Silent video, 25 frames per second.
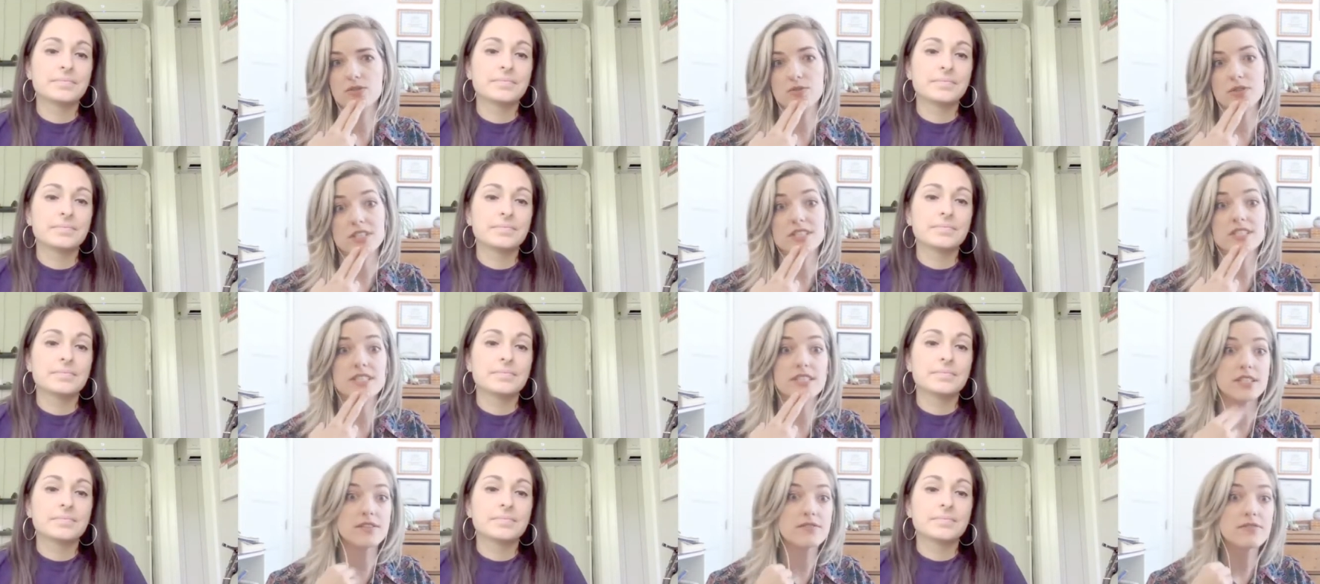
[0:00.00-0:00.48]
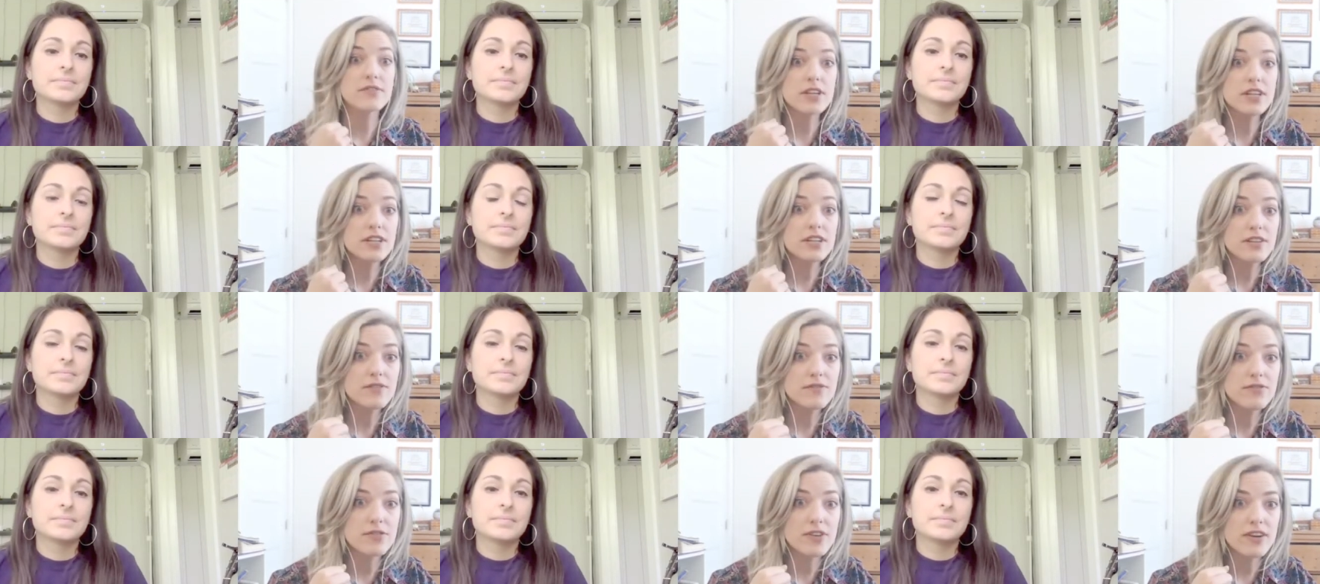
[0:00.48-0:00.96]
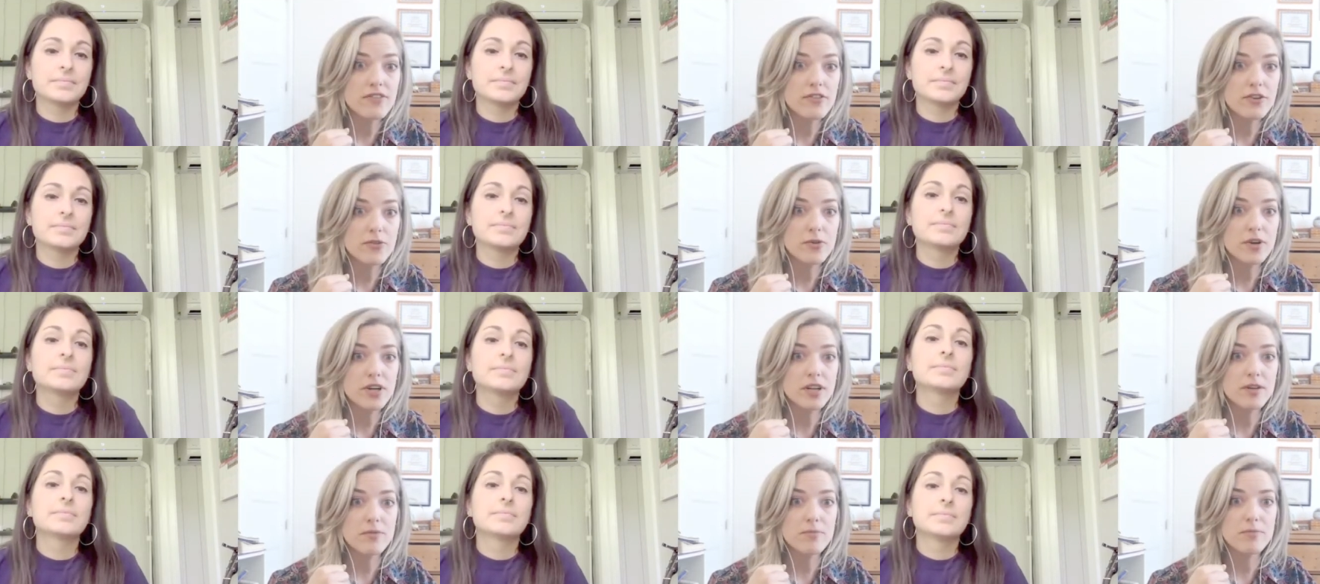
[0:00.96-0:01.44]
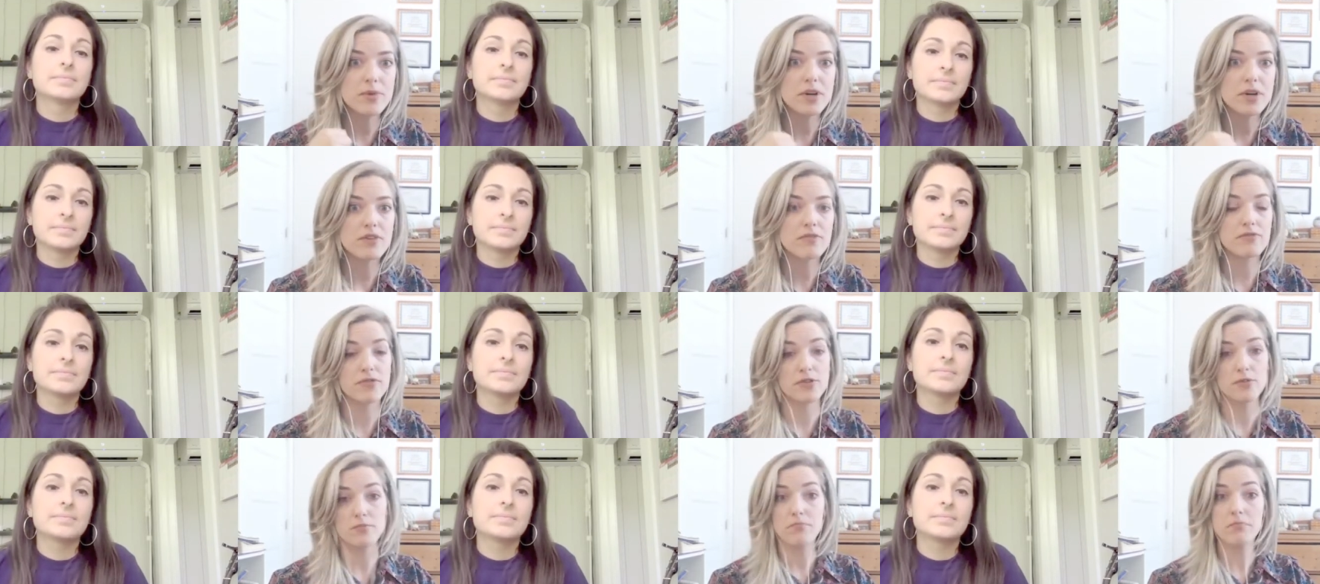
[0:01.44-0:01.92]
Speaker 1: really different for everyone.
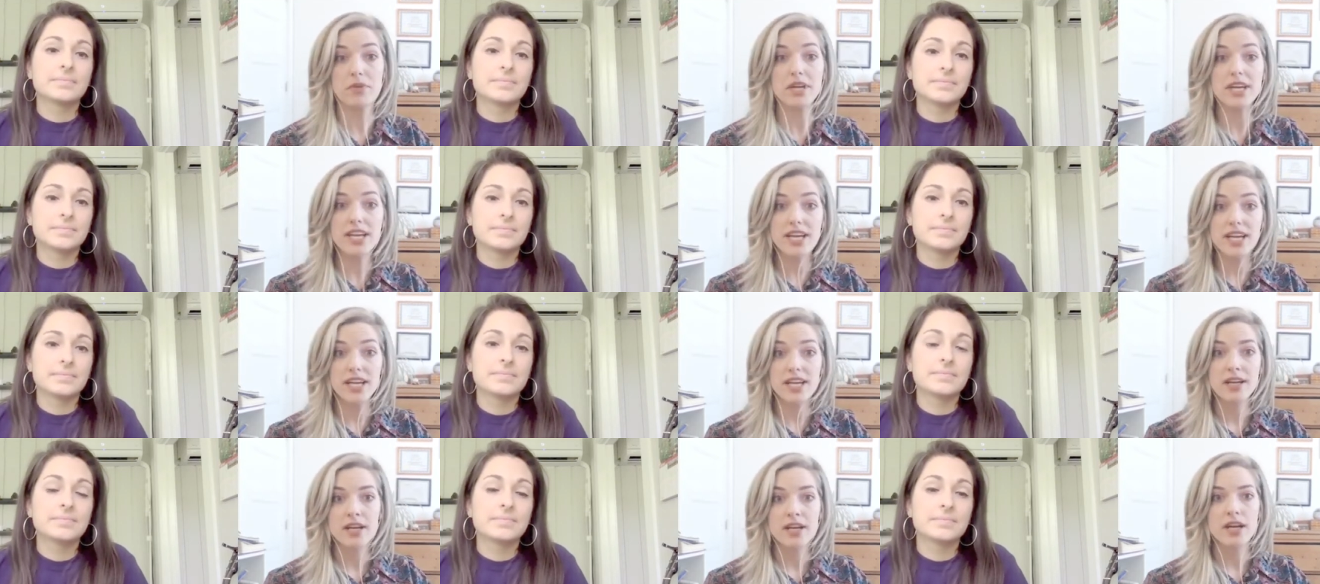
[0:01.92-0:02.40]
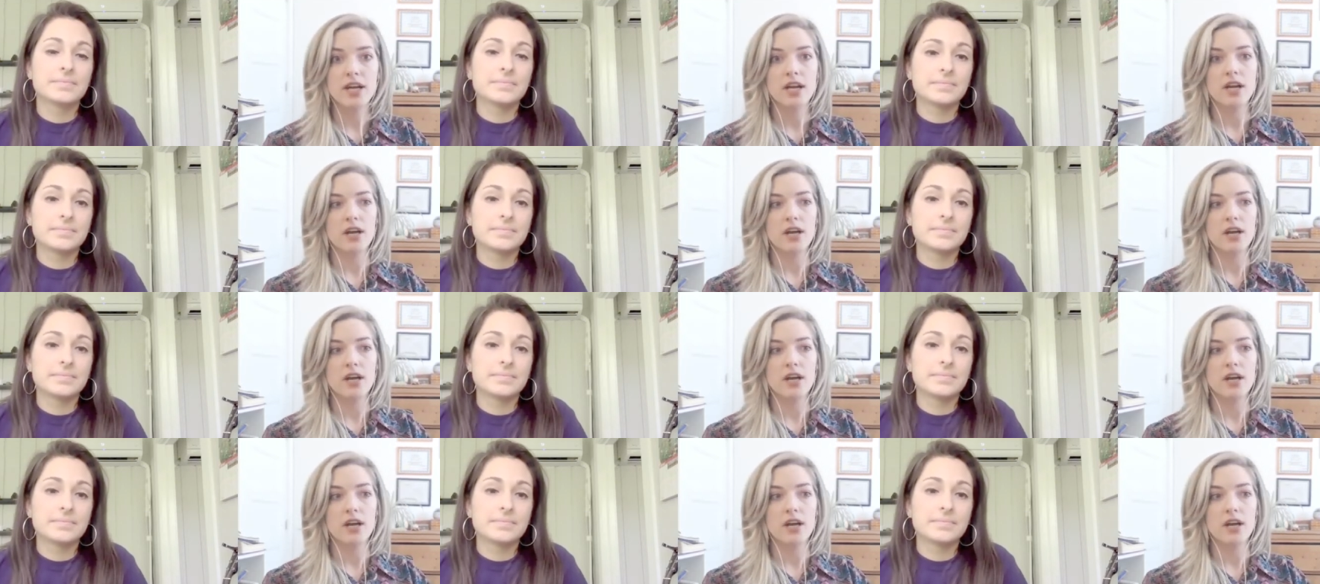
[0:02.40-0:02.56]
But for me,